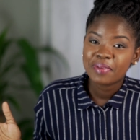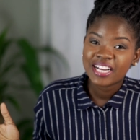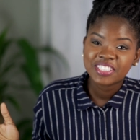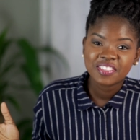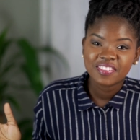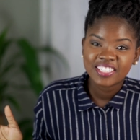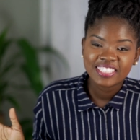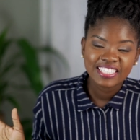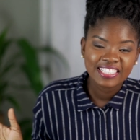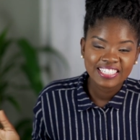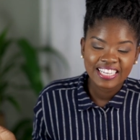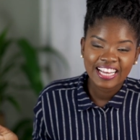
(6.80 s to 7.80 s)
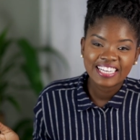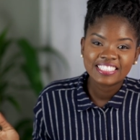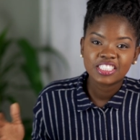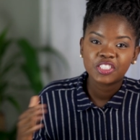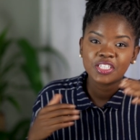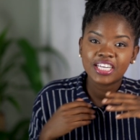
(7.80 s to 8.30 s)
back to Rochelyn, guys.
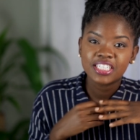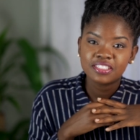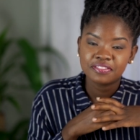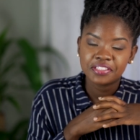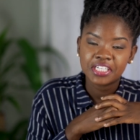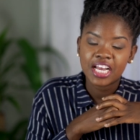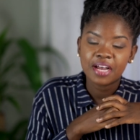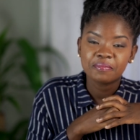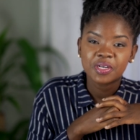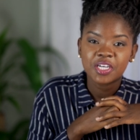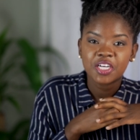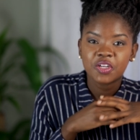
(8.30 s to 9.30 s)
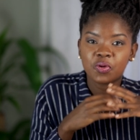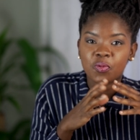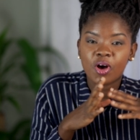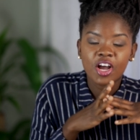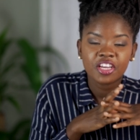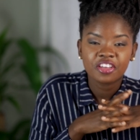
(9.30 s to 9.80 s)
In today's video, I'm gonna
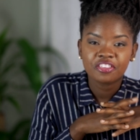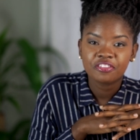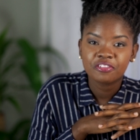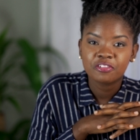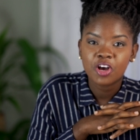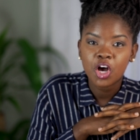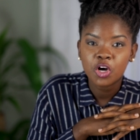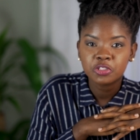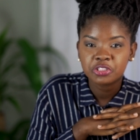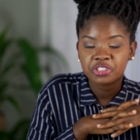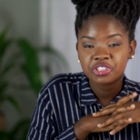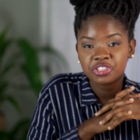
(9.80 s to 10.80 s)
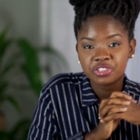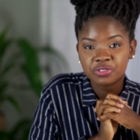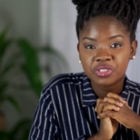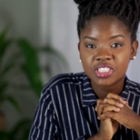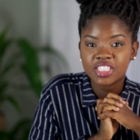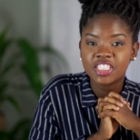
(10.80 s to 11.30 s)
walk you through how to
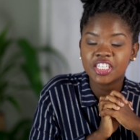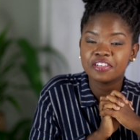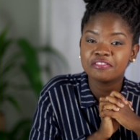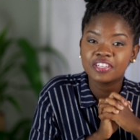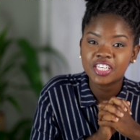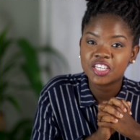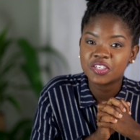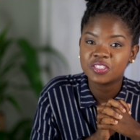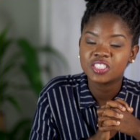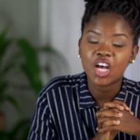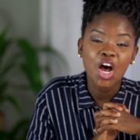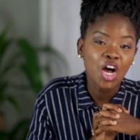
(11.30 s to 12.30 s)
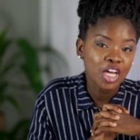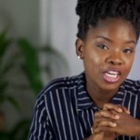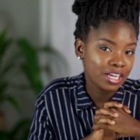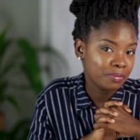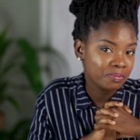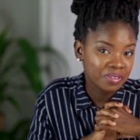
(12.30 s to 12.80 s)
shoot your videos on
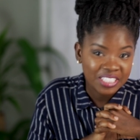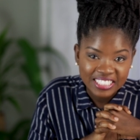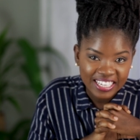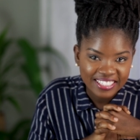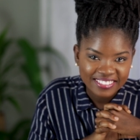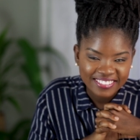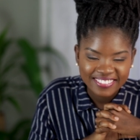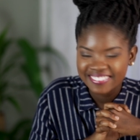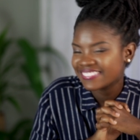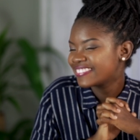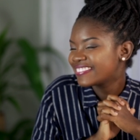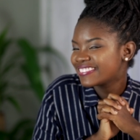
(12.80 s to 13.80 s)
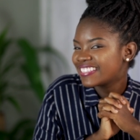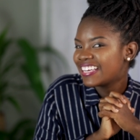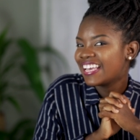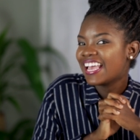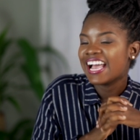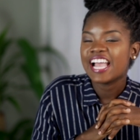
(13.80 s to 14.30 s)
a budget.
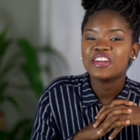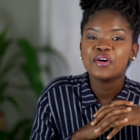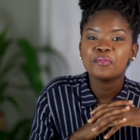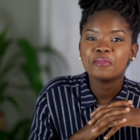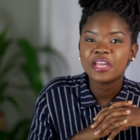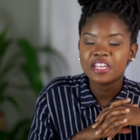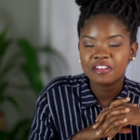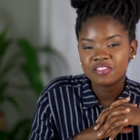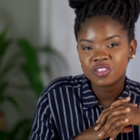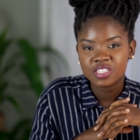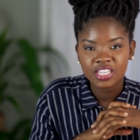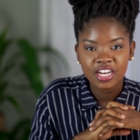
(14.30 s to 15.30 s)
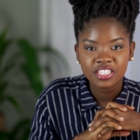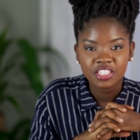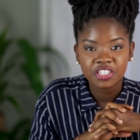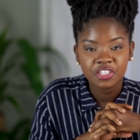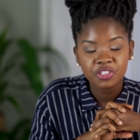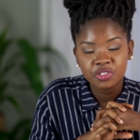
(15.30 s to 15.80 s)
I know many of you started
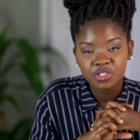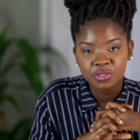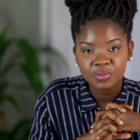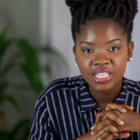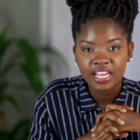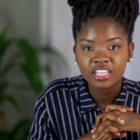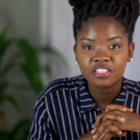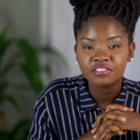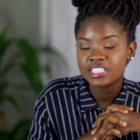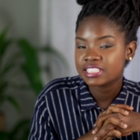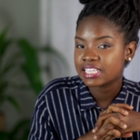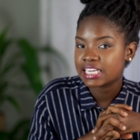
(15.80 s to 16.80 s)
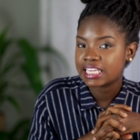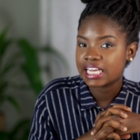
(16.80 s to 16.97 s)
your YouTube channel recently,